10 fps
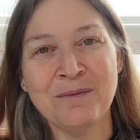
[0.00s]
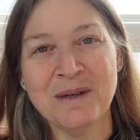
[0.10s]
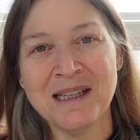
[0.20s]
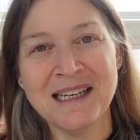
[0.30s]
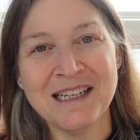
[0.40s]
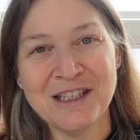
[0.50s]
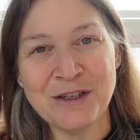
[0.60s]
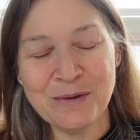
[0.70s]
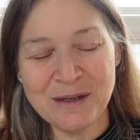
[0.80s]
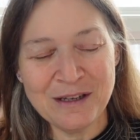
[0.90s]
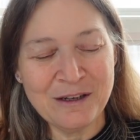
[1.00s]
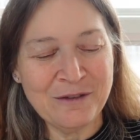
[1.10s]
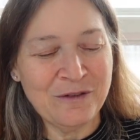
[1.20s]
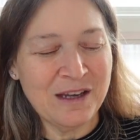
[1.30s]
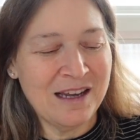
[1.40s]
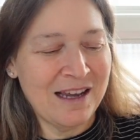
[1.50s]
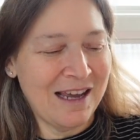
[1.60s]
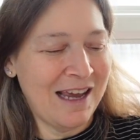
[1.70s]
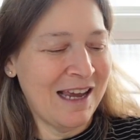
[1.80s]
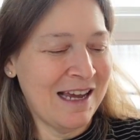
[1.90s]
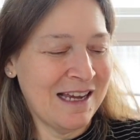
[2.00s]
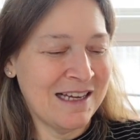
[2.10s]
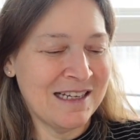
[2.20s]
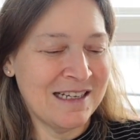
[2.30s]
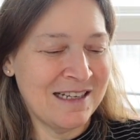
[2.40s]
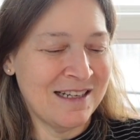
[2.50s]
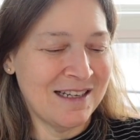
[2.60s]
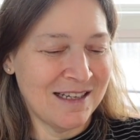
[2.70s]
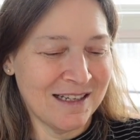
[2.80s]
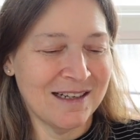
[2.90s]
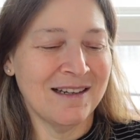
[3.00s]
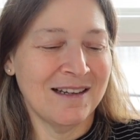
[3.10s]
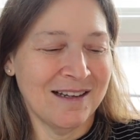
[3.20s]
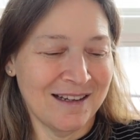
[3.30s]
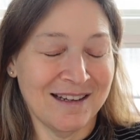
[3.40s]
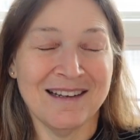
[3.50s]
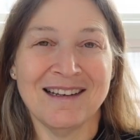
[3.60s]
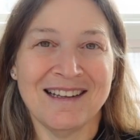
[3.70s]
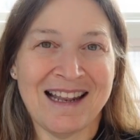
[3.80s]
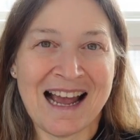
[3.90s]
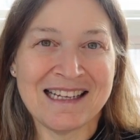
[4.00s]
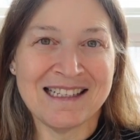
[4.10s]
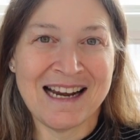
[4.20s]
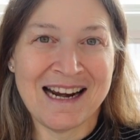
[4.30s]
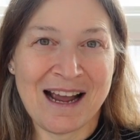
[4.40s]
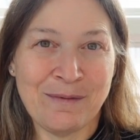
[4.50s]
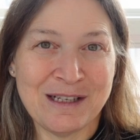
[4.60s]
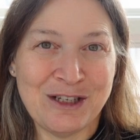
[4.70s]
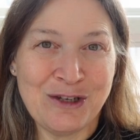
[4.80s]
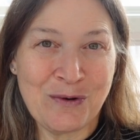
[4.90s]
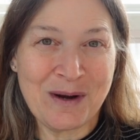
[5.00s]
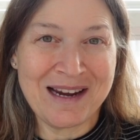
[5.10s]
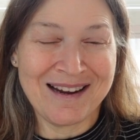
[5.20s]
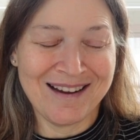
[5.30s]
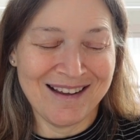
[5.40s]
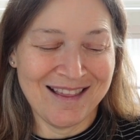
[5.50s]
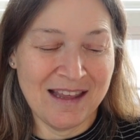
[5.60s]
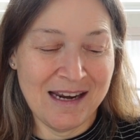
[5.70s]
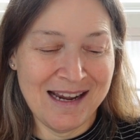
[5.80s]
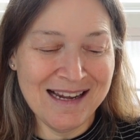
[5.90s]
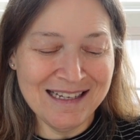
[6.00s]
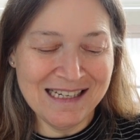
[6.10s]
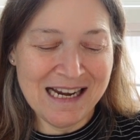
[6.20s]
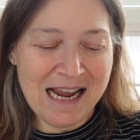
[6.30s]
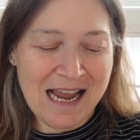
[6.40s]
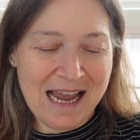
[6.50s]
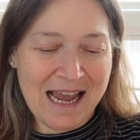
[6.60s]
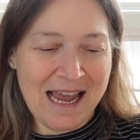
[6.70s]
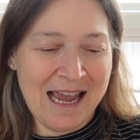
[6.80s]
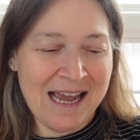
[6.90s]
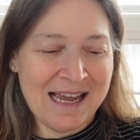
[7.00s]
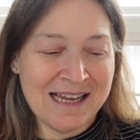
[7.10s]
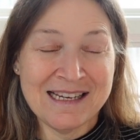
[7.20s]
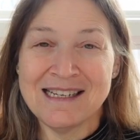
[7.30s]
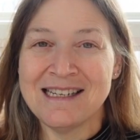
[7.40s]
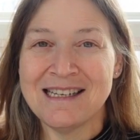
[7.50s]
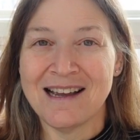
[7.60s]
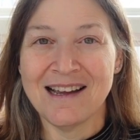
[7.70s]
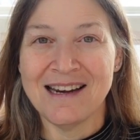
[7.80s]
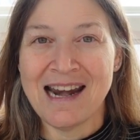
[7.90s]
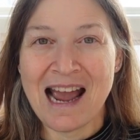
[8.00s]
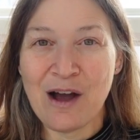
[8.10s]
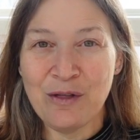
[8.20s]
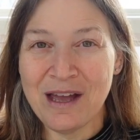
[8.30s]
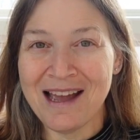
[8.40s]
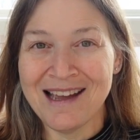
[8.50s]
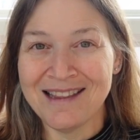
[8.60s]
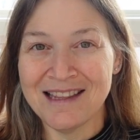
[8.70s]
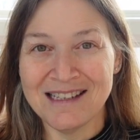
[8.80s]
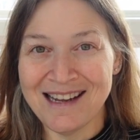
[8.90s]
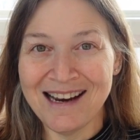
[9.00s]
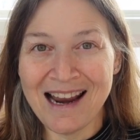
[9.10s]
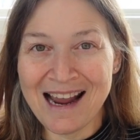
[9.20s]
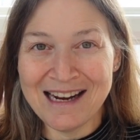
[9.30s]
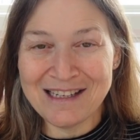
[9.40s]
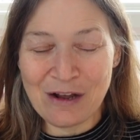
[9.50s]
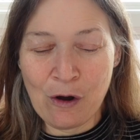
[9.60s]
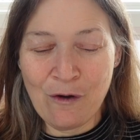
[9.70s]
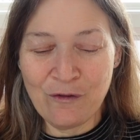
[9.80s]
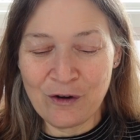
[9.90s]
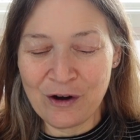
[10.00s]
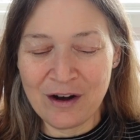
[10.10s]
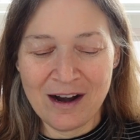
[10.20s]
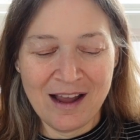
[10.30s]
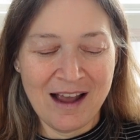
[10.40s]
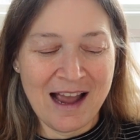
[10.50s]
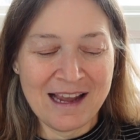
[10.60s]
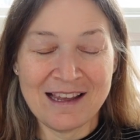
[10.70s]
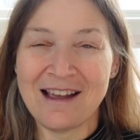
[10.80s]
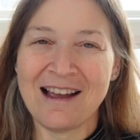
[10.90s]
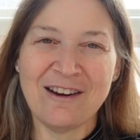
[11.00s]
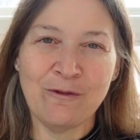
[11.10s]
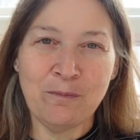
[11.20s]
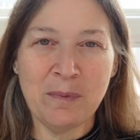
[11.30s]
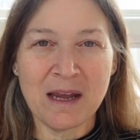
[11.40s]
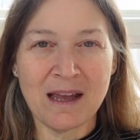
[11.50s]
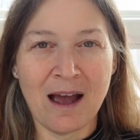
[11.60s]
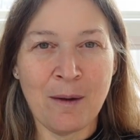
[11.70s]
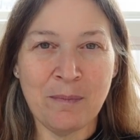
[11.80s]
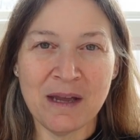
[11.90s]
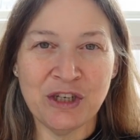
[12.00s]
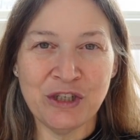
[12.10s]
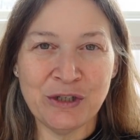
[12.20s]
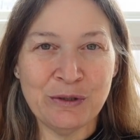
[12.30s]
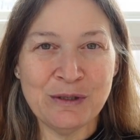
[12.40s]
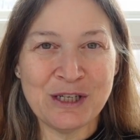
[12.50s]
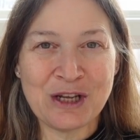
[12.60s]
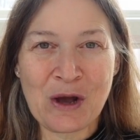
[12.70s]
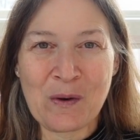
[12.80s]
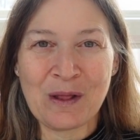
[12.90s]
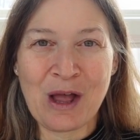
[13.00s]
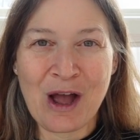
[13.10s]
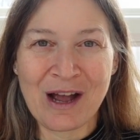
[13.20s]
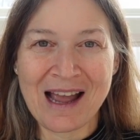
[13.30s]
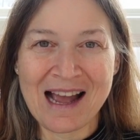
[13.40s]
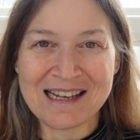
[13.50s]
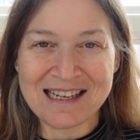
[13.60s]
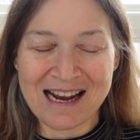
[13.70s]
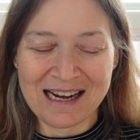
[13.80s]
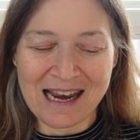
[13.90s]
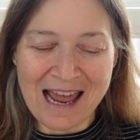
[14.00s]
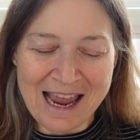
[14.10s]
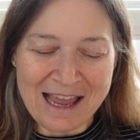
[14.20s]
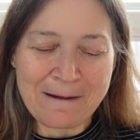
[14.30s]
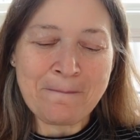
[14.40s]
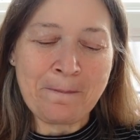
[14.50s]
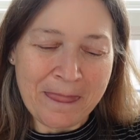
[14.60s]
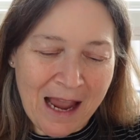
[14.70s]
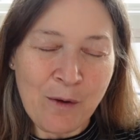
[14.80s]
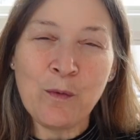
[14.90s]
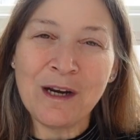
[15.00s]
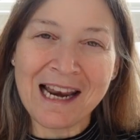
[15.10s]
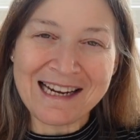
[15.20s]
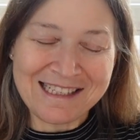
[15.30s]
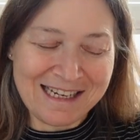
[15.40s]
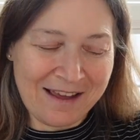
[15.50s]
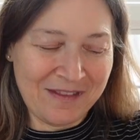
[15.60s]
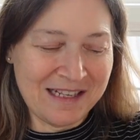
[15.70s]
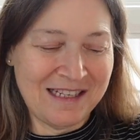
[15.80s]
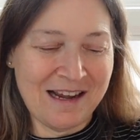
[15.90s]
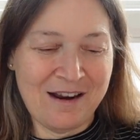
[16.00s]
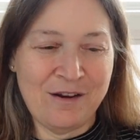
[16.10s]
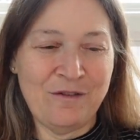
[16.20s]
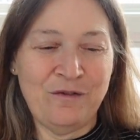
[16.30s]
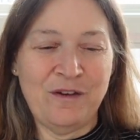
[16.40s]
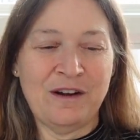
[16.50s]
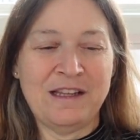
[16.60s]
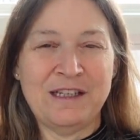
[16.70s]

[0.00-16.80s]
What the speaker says: really intuitive, and last night I was enjoying the knit, and now that the deadline is over, I can kind of pick up and choose to go along as I'd like. I would like to get this done fairly